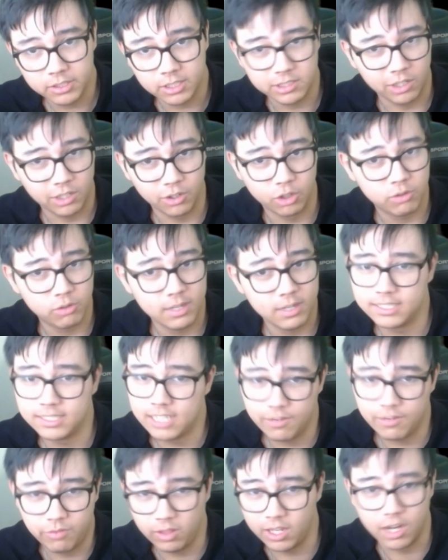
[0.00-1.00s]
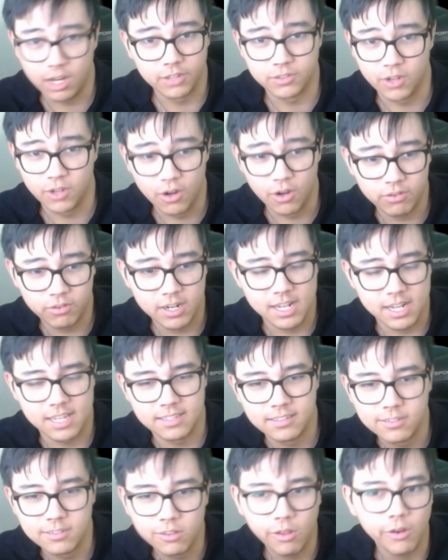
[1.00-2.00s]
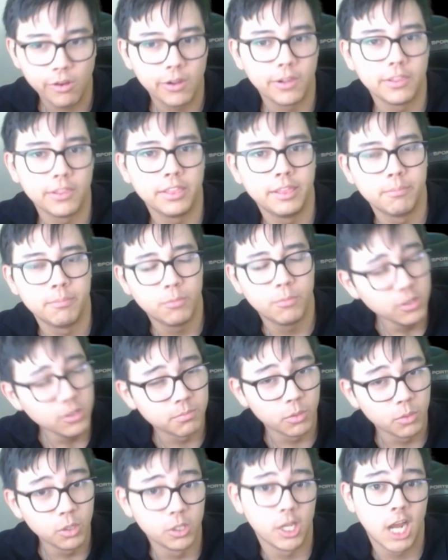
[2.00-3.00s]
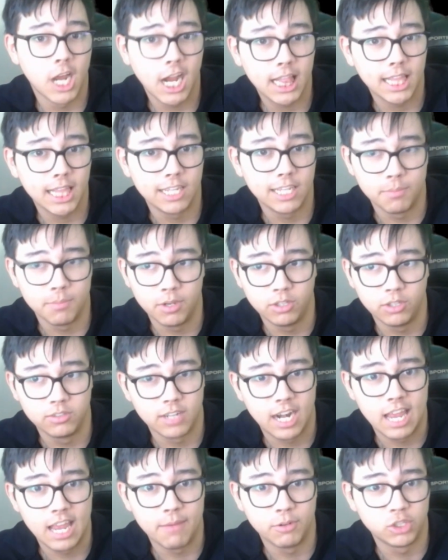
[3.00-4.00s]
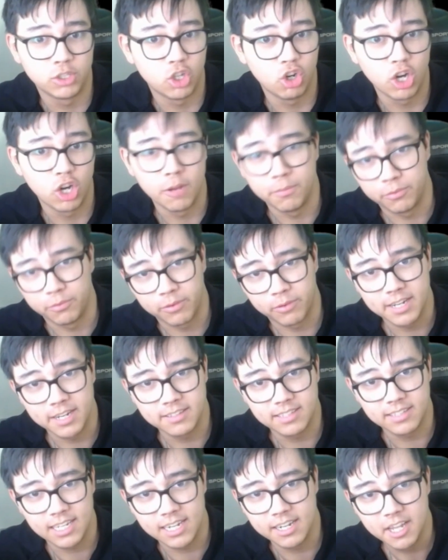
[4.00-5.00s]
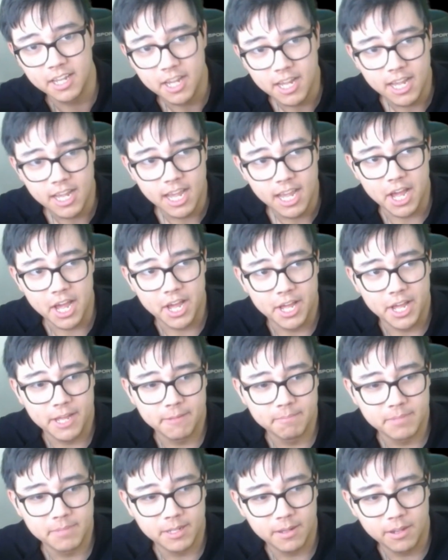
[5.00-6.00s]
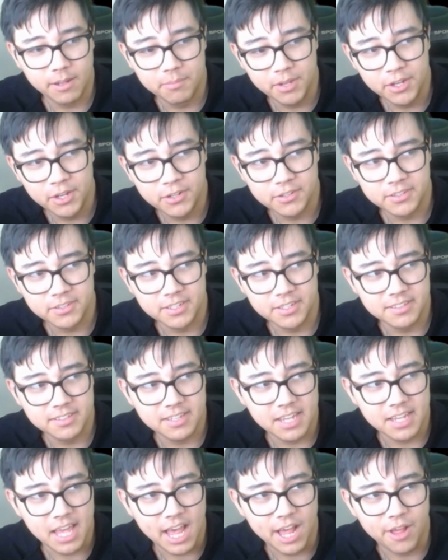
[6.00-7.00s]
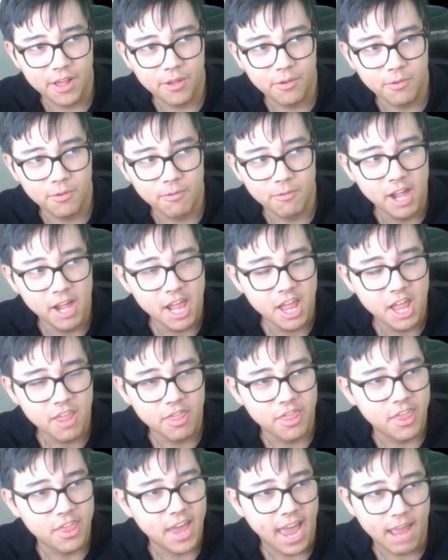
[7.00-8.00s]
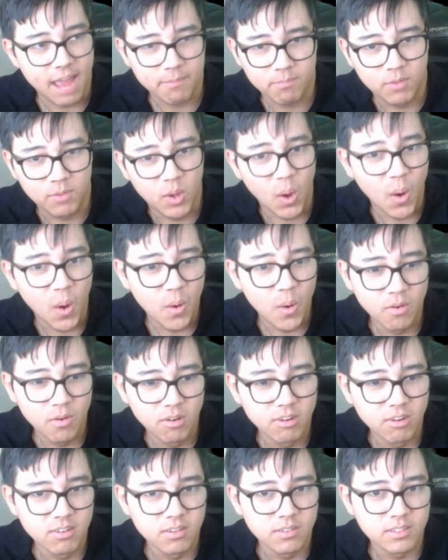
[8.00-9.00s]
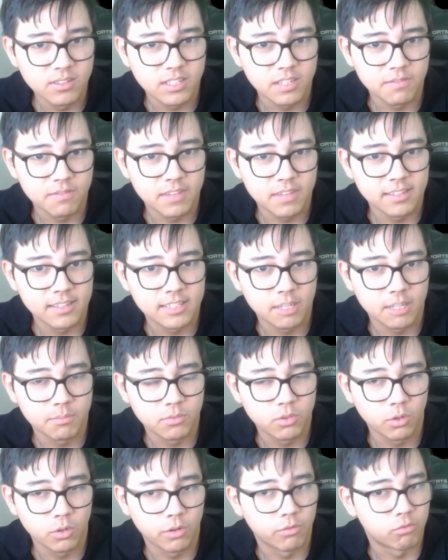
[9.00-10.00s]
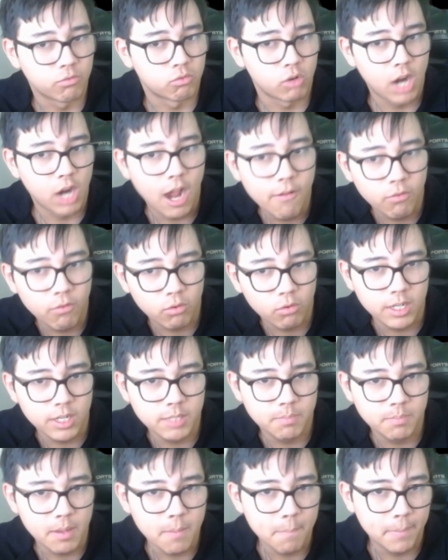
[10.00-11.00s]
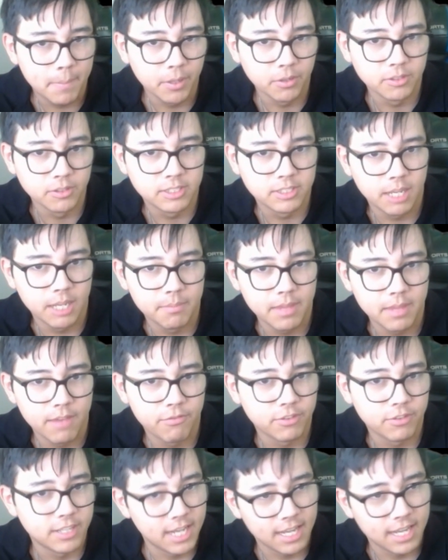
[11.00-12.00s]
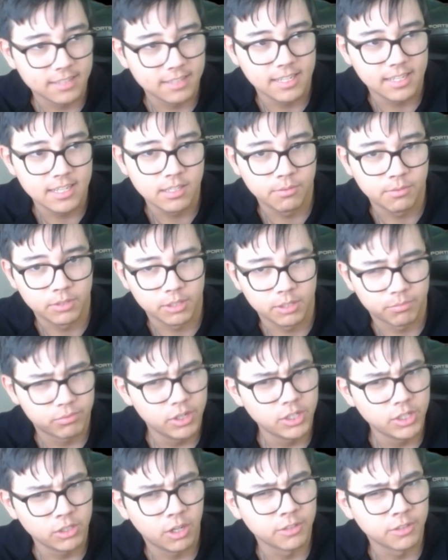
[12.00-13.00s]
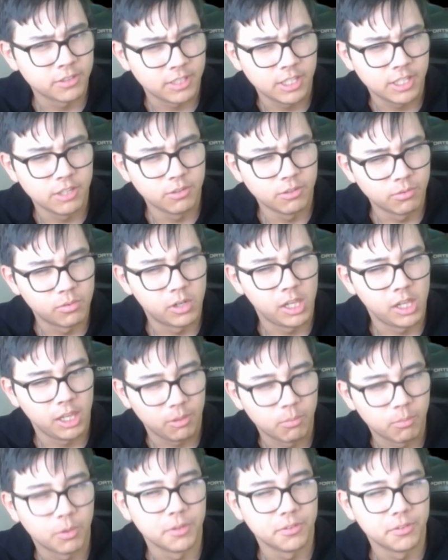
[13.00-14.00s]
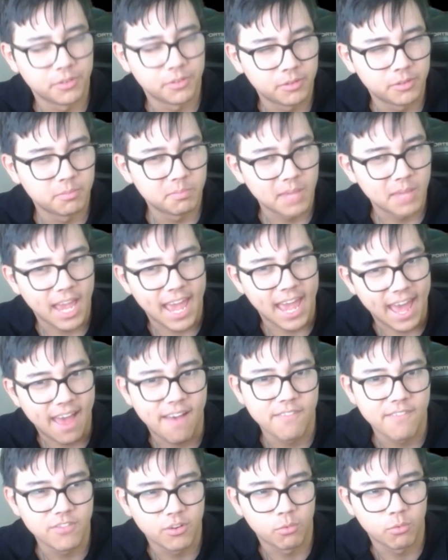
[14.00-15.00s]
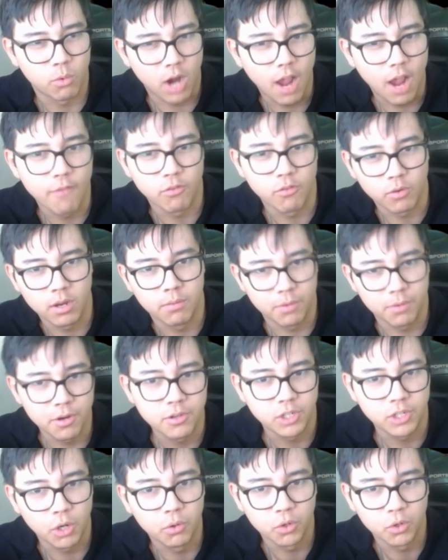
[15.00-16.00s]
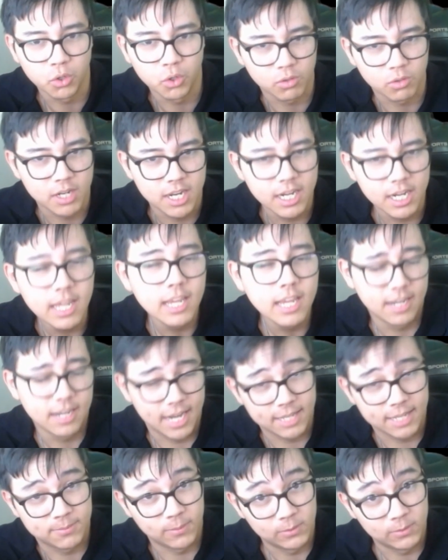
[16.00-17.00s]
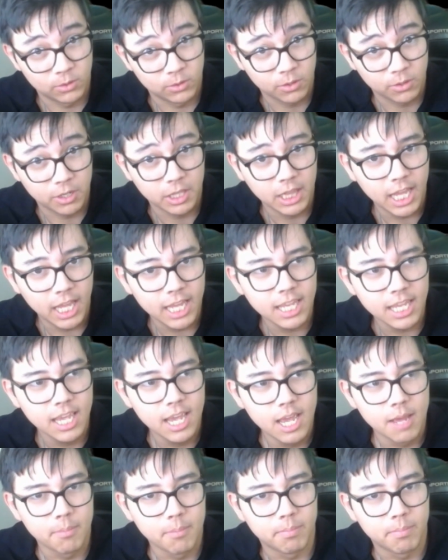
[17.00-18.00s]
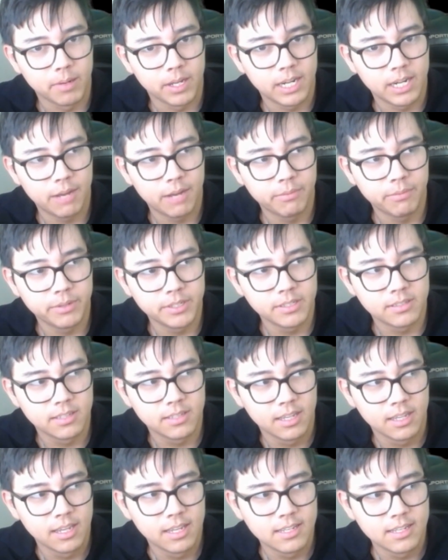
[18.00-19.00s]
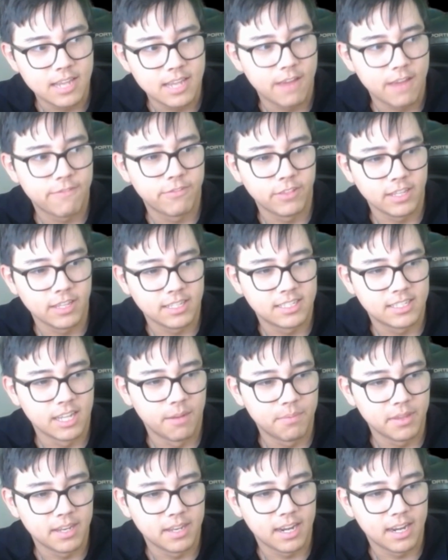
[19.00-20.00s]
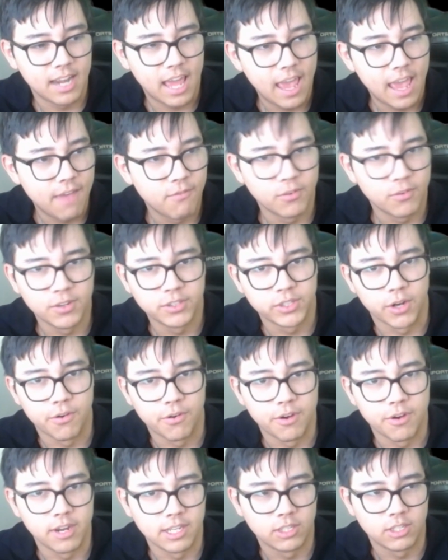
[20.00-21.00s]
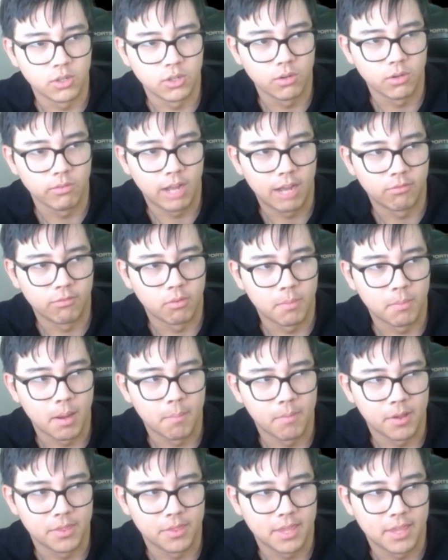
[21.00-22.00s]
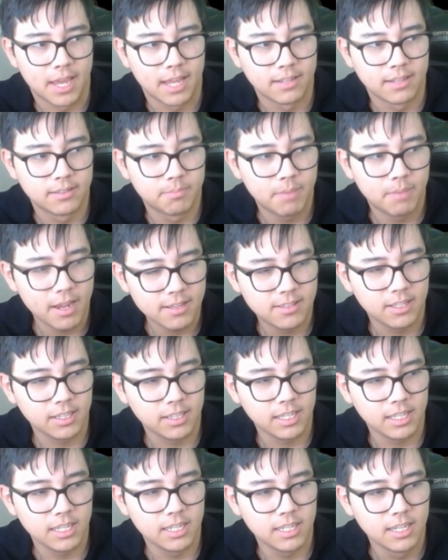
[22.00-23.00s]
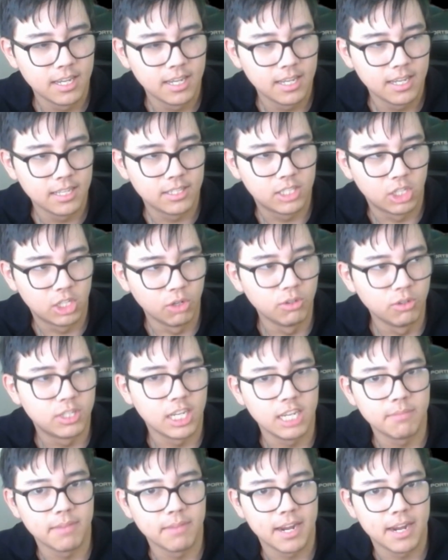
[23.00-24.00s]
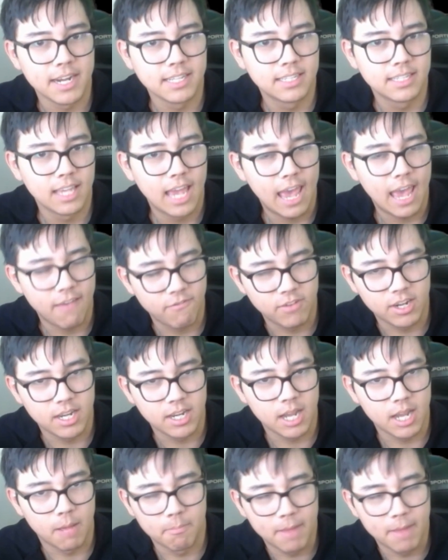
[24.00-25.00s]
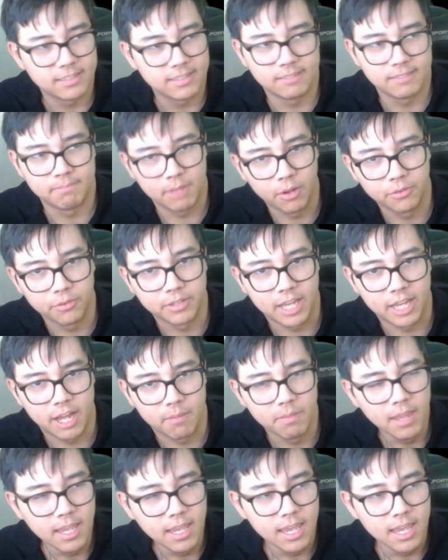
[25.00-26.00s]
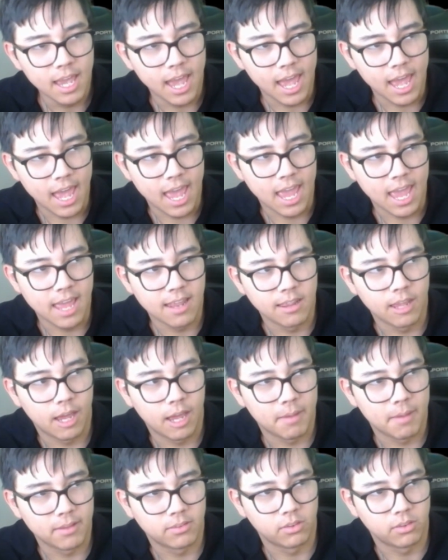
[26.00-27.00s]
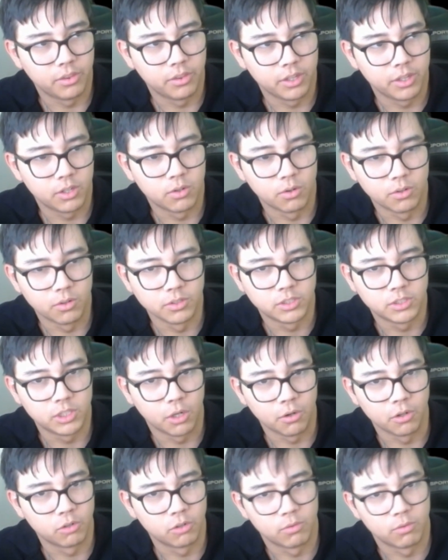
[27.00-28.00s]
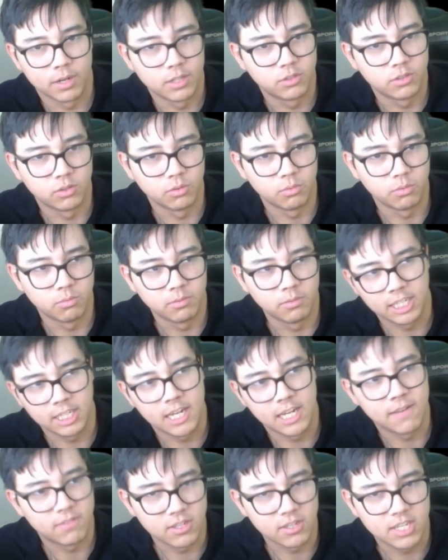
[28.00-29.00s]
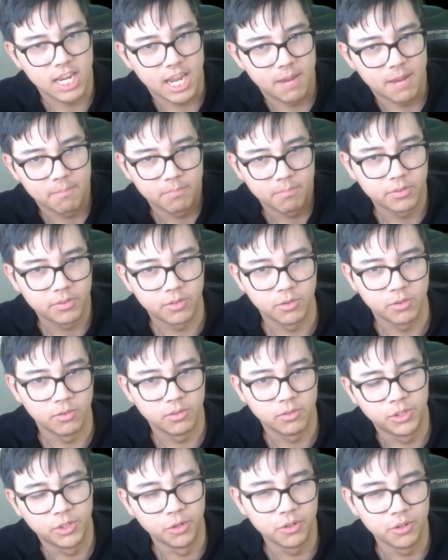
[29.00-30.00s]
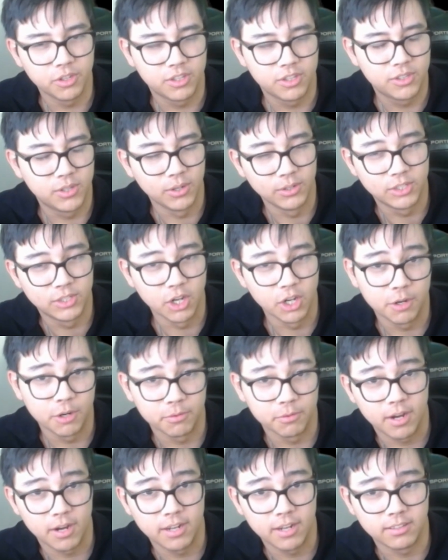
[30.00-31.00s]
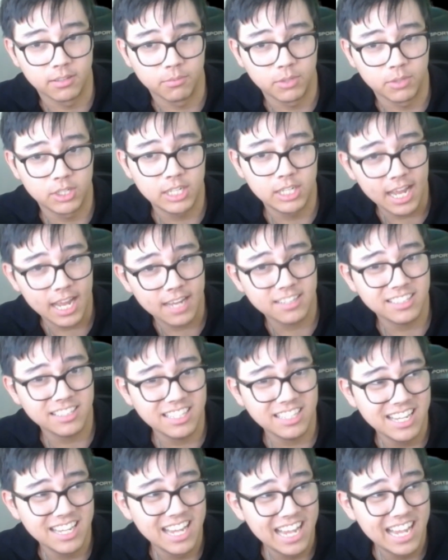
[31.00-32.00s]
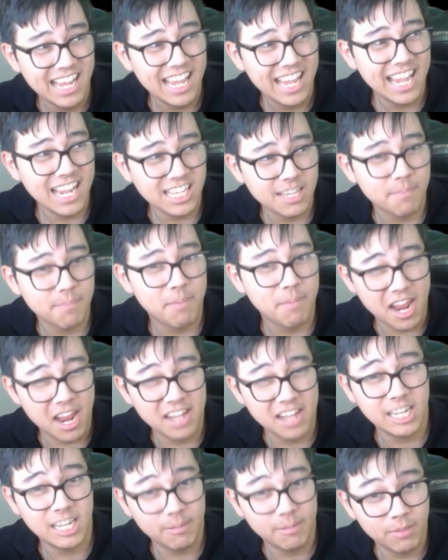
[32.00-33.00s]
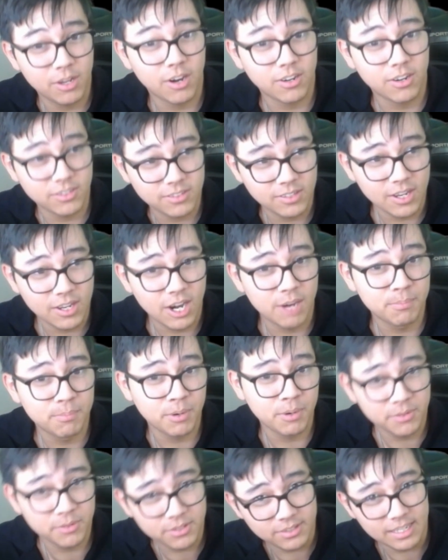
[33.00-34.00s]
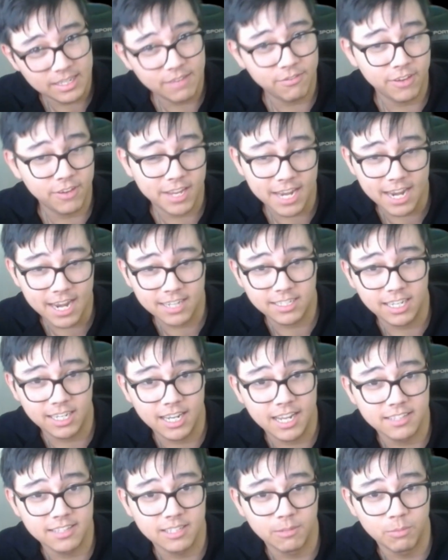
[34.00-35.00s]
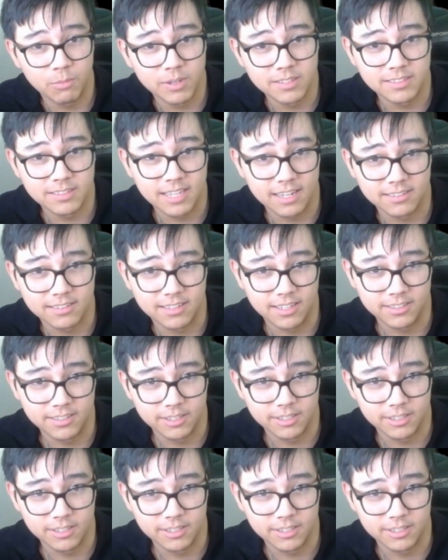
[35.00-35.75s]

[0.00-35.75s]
Sheldon Creed has definitely gotten over it, as he's looking more likely to be signing with Joe Goods Racing. But it'll be interesting to see how that goes, if there's some sort of rivalries being built up there for next season, which I'm pretty sure Austin Hill really wants to have a rivalry with Sheldon Creed. That's what it's looking like. But that was definitely something that everyone is going to remember, that basically two teammates have been a massive meltdown, and that basically caused Sheldon Creed to leave the team to Joe Goods Racing, which actually is a better team than RCR, but we'll see if we can actually get some wins next season.